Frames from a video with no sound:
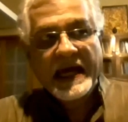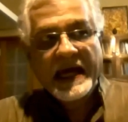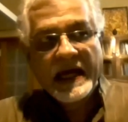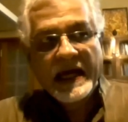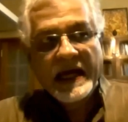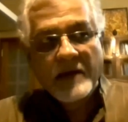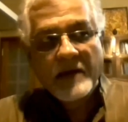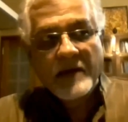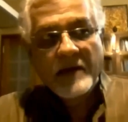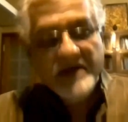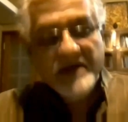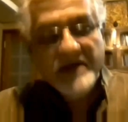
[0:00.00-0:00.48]

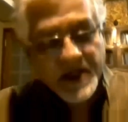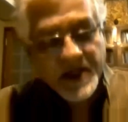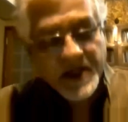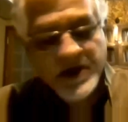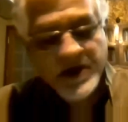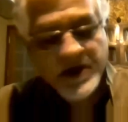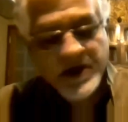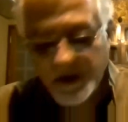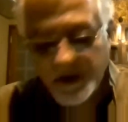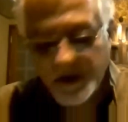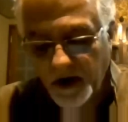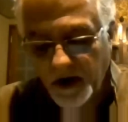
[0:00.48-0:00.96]
But such
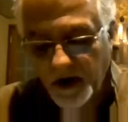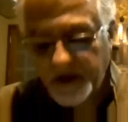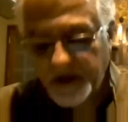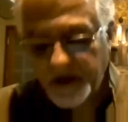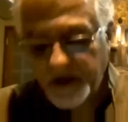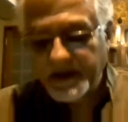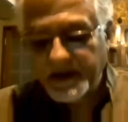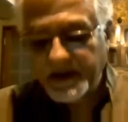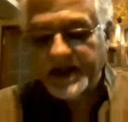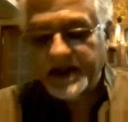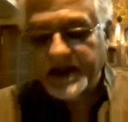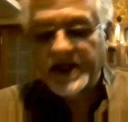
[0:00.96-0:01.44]
a
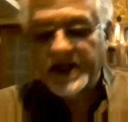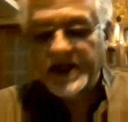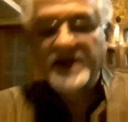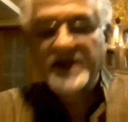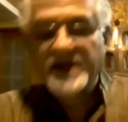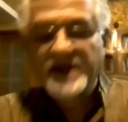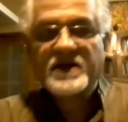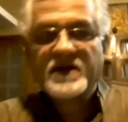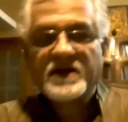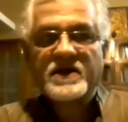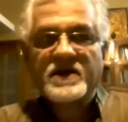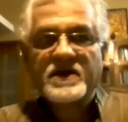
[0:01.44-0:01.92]
responsibility
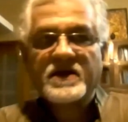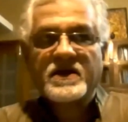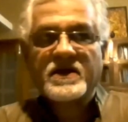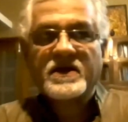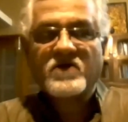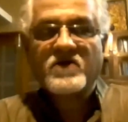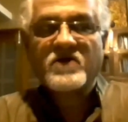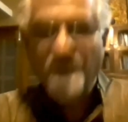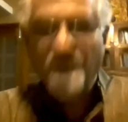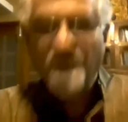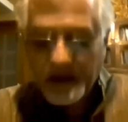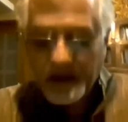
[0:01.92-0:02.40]

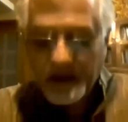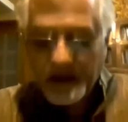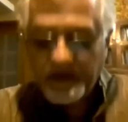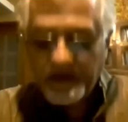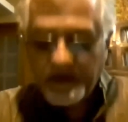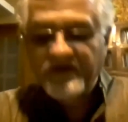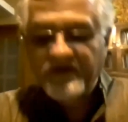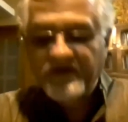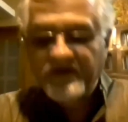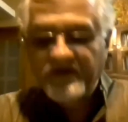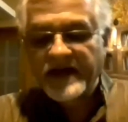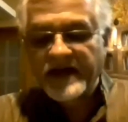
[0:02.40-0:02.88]
will be
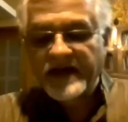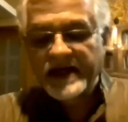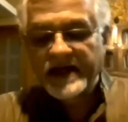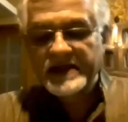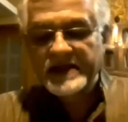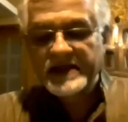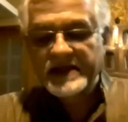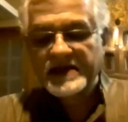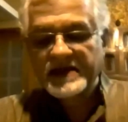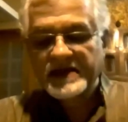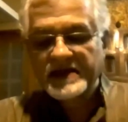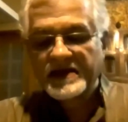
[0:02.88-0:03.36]

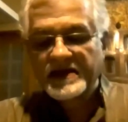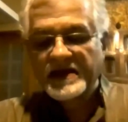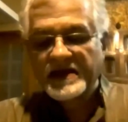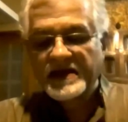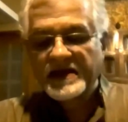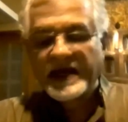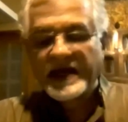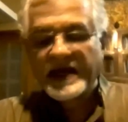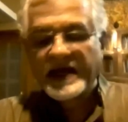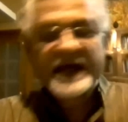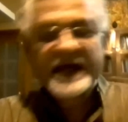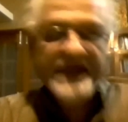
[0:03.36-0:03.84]
felt
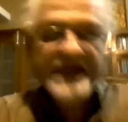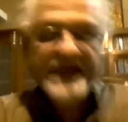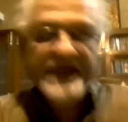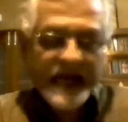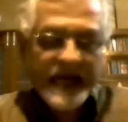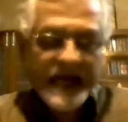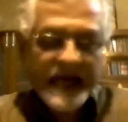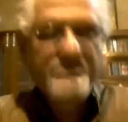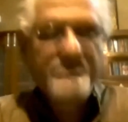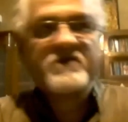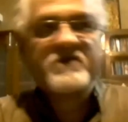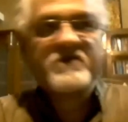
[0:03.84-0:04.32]
and
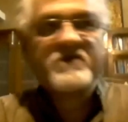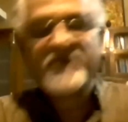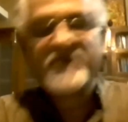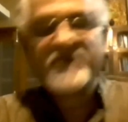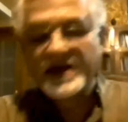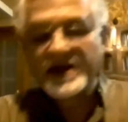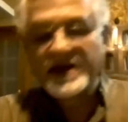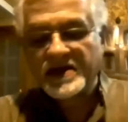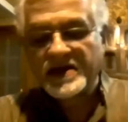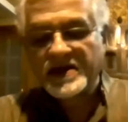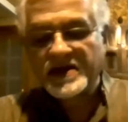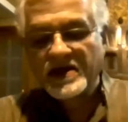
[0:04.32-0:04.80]
can be
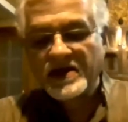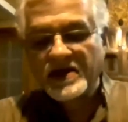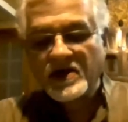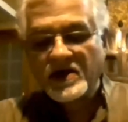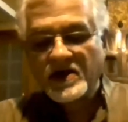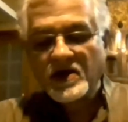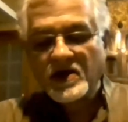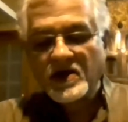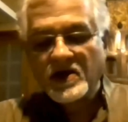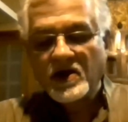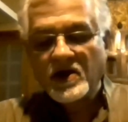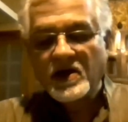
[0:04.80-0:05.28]
felt,
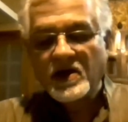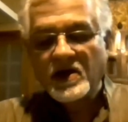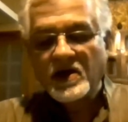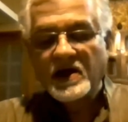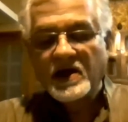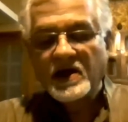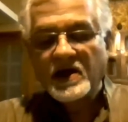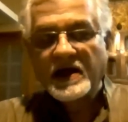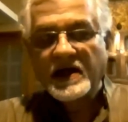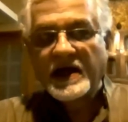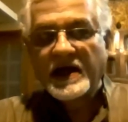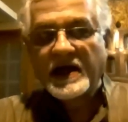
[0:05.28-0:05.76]

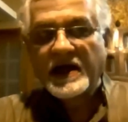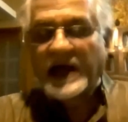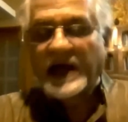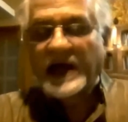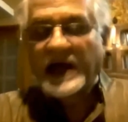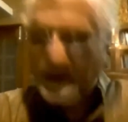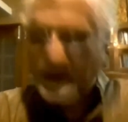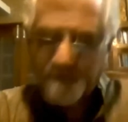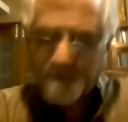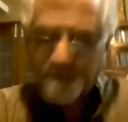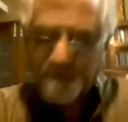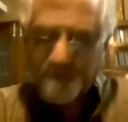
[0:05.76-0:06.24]

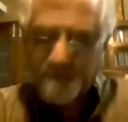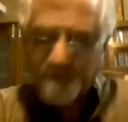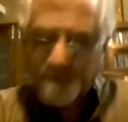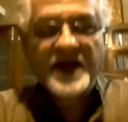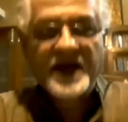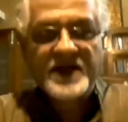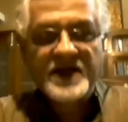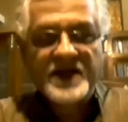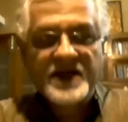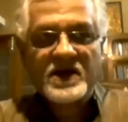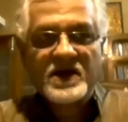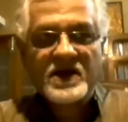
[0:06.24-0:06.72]
I'm
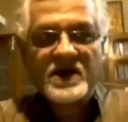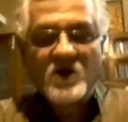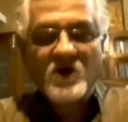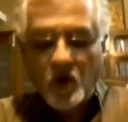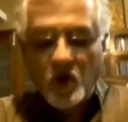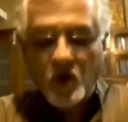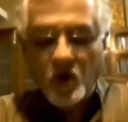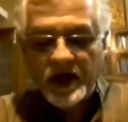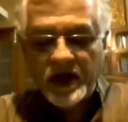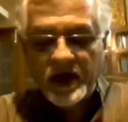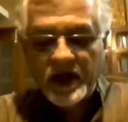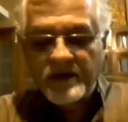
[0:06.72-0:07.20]
afraid,
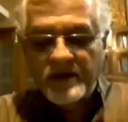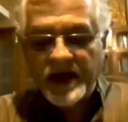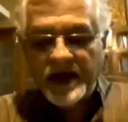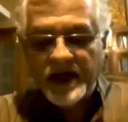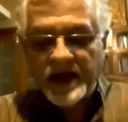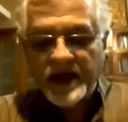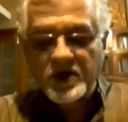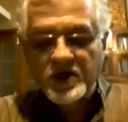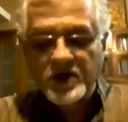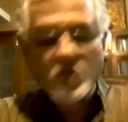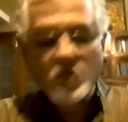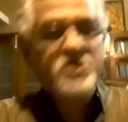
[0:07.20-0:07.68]
only by
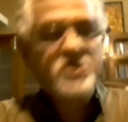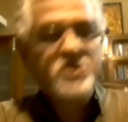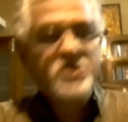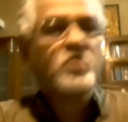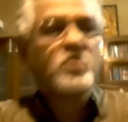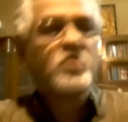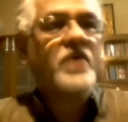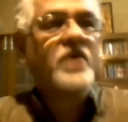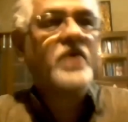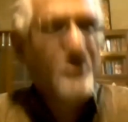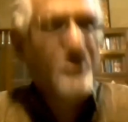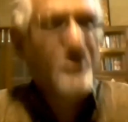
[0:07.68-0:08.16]
those
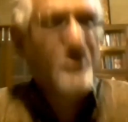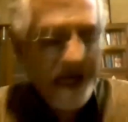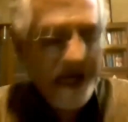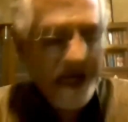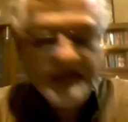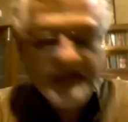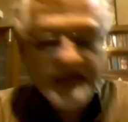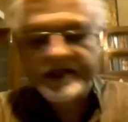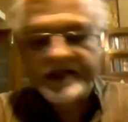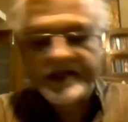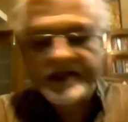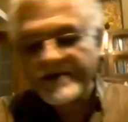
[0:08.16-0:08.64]
who are located,